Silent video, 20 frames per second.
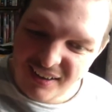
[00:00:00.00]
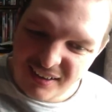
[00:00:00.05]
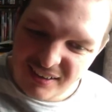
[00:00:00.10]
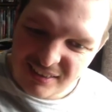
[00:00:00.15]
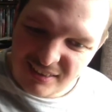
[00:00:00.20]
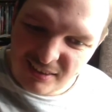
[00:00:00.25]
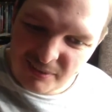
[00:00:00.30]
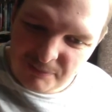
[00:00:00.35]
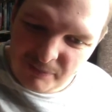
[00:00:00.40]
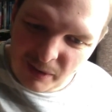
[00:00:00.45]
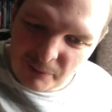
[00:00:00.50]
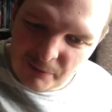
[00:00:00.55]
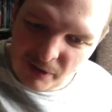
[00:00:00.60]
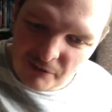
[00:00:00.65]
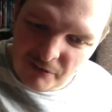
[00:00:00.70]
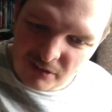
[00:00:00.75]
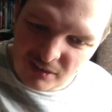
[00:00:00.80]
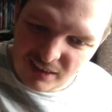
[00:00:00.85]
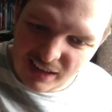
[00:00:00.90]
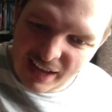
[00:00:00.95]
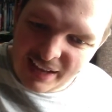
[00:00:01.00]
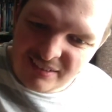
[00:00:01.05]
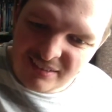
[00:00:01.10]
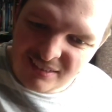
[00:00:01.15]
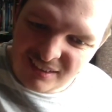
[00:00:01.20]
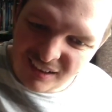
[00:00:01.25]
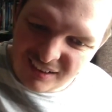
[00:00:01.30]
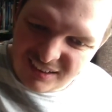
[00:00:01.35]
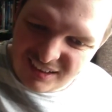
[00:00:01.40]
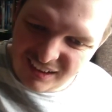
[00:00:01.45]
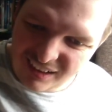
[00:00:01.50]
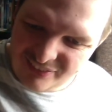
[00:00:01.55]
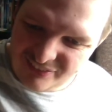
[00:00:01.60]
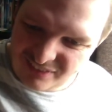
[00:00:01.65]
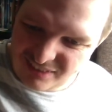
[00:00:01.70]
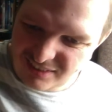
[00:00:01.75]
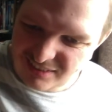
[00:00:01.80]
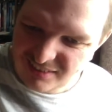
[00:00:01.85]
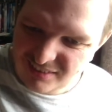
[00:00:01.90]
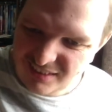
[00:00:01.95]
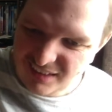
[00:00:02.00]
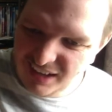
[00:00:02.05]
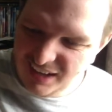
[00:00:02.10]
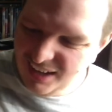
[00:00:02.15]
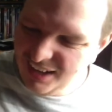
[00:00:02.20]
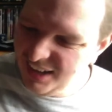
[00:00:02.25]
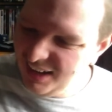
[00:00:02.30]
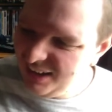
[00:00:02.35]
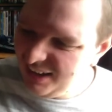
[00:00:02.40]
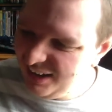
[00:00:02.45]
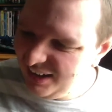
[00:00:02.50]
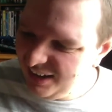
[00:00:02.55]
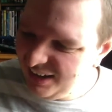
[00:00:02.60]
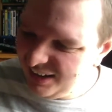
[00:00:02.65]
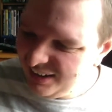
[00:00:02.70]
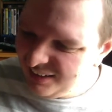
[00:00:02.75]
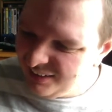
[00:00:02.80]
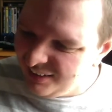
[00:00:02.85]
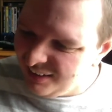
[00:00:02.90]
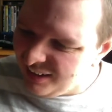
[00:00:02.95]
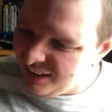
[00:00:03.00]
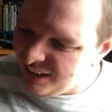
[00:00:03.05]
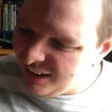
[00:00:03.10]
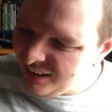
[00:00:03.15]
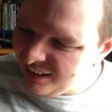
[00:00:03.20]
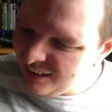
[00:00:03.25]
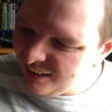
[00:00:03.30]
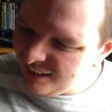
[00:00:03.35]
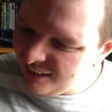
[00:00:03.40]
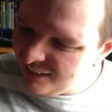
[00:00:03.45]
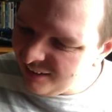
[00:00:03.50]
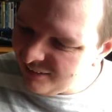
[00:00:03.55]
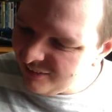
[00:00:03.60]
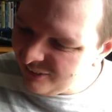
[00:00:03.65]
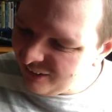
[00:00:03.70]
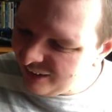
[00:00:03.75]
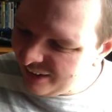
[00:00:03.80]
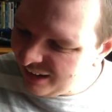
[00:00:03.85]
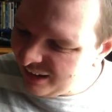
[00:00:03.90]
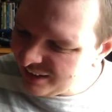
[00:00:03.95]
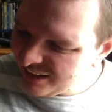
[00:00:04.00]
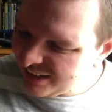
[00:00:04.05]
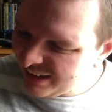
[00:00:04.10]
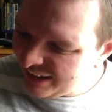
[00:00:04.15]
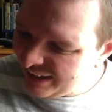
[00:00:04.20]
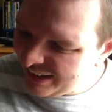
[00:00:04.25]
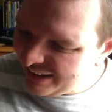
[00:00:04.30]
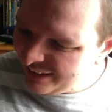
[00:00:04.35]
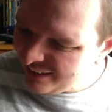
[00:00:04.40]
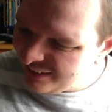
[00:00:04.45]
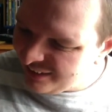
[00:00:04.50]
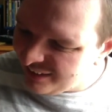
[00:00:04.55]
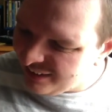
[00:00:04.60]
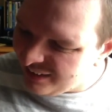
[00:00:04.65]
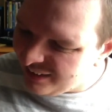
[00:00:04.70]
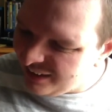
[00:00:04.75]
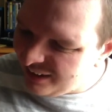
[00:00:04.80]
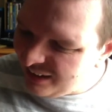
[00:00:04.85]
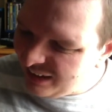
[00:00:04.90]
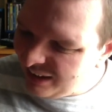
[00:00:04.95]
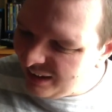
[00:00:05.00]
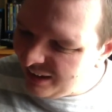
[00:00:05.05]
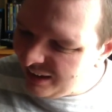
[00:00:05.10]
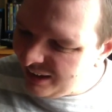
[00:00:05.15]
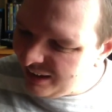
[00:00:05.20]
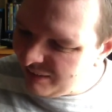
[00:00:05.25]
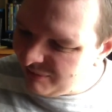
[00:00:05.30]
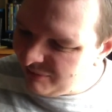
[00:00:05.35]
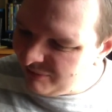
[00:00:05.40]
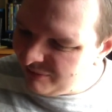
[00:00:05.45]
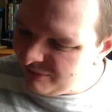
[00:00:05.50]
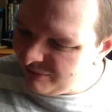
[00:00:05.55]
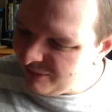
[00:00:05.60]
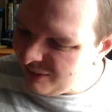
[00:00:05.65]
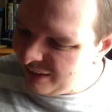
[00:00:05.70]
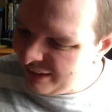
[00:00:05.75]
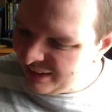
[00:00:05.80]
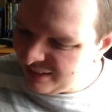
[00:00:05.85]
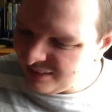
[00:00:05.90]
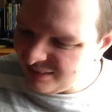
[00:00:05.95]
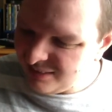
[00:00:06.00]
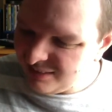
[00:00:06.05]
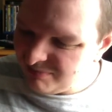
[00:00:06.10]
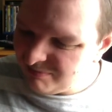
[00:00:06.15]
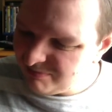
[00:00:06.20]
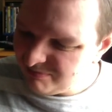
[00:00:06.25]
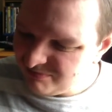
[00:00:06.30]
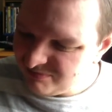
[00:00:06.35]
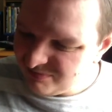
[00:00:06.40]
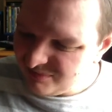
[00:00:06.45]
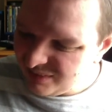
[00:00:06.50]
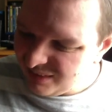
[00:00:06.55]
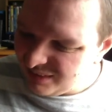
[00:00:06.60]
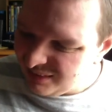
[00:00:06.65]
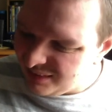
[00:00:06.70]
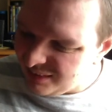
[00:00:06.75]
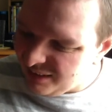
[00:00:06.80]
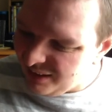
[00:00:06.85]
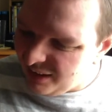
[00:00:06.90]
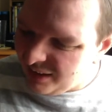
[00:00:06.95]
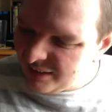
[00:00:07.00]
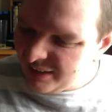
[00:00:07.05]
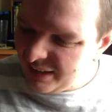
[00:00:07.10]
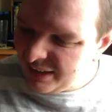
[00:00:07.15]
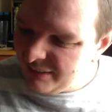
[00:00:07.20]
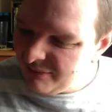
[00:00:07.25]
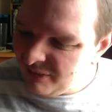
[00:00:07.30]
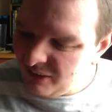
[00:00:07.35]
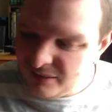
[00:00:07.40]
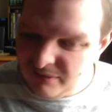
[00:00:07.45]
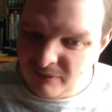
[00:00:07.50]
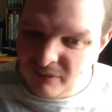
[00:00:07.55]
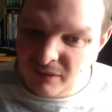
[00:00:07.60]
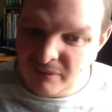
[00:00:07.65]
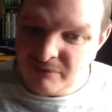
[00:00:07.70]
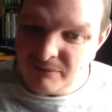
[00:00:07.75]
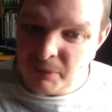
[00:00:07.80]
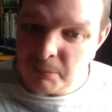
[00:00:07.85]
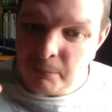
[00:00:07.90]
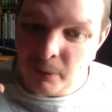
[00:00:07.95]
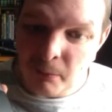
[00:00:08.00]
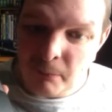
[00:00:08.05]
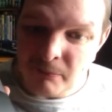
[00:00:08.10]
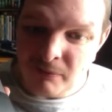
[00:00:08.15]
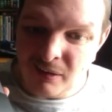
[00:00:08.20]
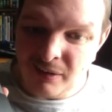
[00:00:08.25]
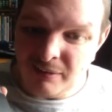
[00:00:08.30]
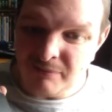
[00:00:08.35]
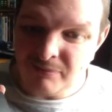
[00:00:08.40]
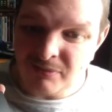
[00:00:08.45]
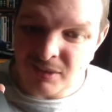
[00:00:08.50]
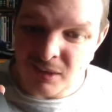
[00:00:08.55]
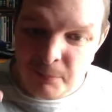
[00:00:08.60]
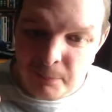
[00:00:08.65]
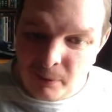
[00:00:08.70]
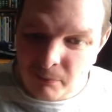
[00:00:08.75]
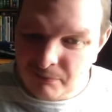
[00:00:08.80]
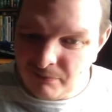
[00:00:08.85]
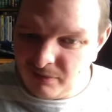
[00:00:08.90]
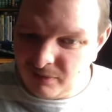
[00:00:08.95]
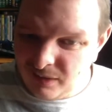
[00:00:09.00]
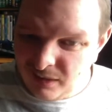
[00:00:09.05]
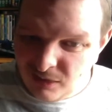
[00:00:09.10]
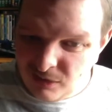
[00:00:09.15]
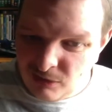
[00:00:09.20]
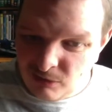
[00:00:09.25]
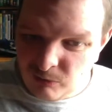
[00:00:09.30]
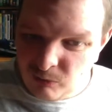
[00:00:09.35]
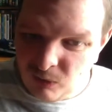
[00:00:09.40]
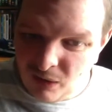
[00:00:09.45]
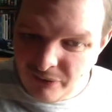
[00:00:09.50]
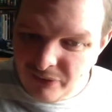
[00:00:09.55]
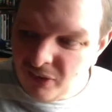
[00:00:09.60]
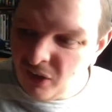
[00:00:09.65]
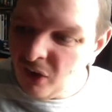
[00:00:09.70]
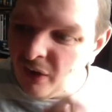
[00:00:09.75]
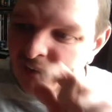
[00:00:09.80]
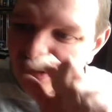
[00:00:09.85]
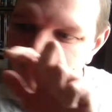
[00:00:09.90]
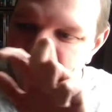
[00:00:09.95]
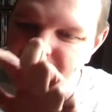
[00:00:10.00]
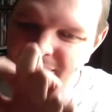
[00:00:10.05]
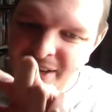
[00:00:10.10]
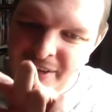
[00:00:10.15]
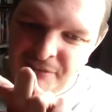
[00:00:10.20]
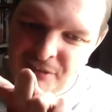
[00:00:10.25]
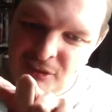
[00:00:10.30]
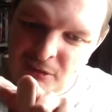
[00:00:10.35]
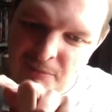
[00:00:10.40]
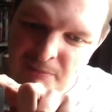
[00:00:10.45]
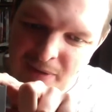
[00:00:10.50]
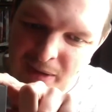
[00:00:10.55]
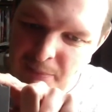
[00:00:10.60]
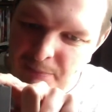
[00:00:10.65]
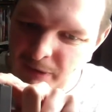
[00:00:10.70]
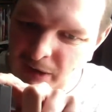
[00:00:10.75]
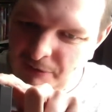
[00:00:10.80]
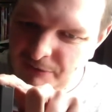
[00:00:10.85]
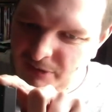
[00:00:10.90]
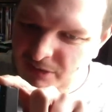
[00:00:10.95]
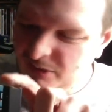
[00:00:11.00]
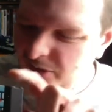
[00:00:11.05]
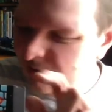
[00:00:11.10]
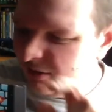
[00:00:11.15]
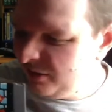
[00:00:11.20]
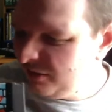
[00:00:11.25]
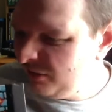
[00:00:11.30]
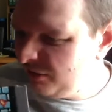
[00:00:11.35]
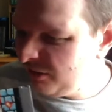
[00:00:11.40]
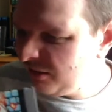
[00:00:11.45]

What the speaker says: Super Mario Brothers and Duck Hunt. Oh, right, okay. Right. Okay, right. Two problems with this. One, I already have Super Mario Brothers on a loose